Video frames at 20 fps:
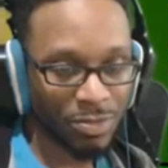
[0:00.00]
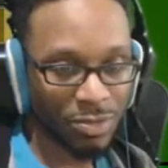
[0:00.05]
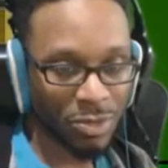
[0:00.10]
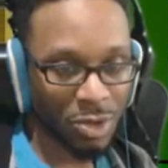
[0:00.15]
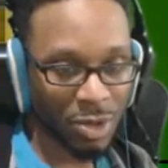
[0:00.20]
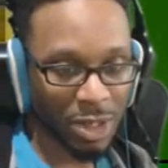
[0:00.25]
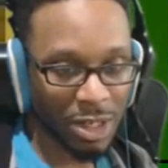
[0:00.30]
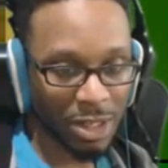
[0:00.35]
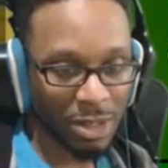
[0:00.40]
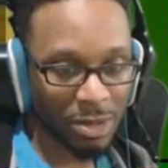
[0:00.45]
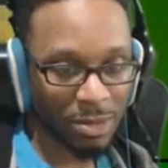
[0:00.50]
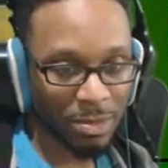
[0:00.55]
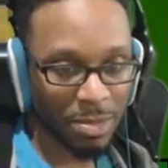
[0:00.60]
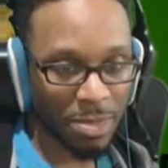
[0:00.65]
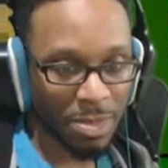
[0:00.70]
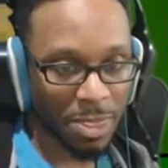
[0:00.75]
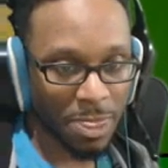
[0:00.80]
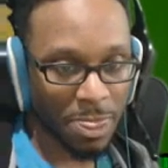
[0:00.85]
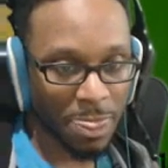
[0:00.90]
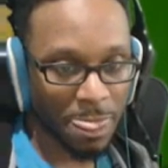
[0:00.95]
Alright.
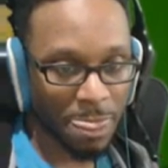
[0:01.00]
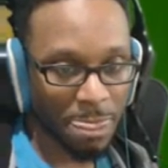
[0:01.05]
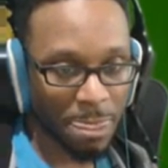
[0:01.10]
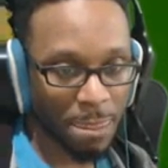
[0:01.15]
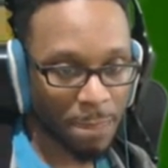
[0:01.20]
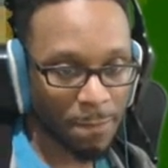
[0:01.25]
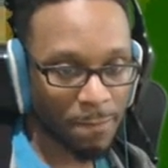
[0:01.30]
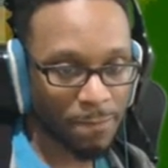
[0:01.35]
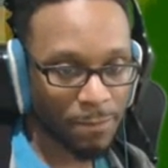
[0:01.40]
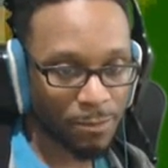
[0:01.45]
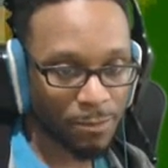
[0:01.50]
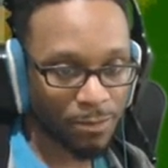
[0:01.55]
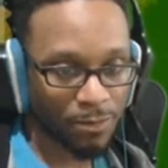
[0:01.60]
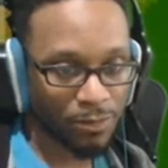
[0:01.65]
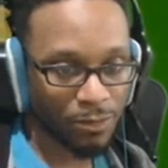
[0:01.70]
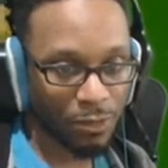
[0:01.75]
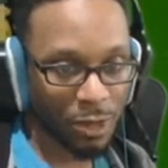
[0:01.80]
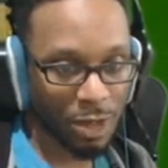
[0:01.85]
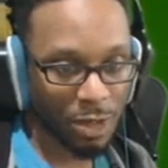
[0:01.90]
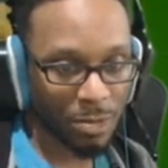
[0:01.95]

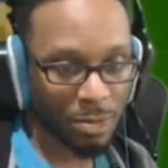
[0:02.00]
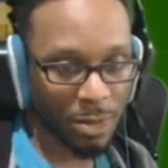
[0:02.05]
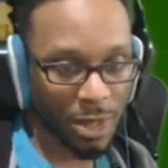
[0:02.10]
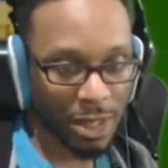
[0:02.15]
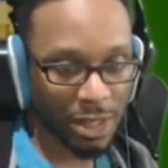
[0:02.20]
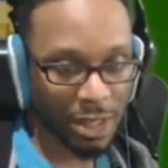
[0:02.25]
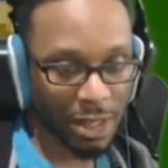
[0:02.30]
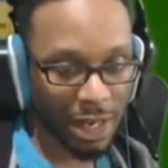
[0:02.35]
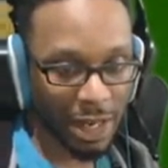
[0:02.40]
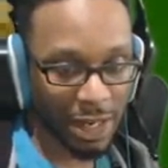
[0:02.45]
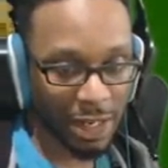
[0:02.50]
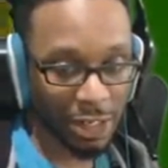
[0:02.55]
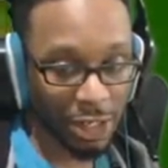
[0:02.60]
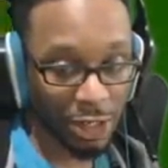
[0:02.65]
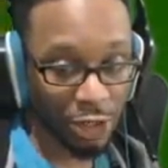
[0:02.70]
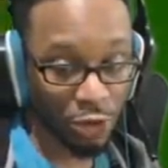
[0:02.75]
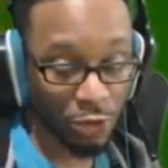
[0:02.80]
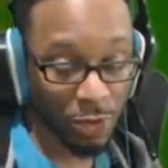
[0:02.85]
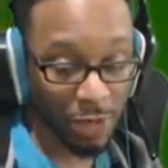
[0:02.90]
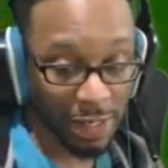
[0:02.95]
Oh,
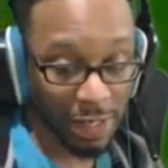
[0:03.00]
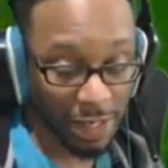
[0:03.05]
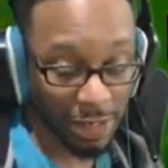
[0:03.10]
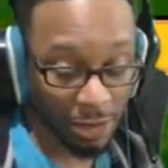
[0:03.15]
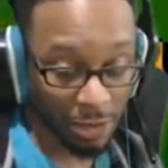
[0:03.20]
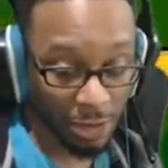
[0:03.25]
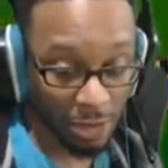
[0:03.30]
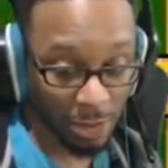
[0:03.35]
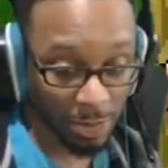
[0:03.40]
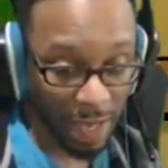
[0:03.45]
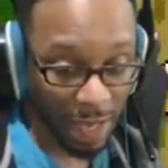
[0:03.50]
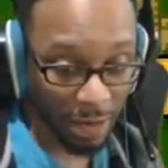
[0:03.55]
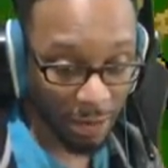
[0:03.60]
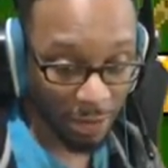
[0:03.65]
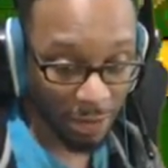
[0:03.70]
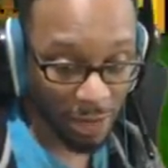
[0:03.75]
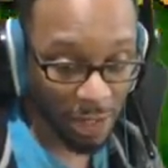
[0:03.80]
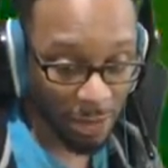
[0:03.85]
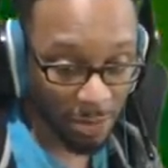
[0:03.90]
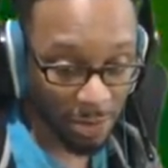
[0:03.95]
you can kill the
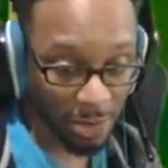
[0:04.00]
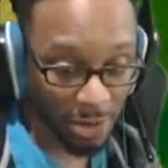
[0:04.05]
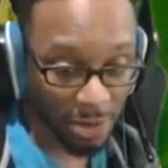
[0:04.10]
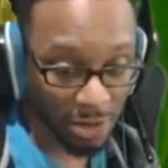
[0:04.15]
power-up?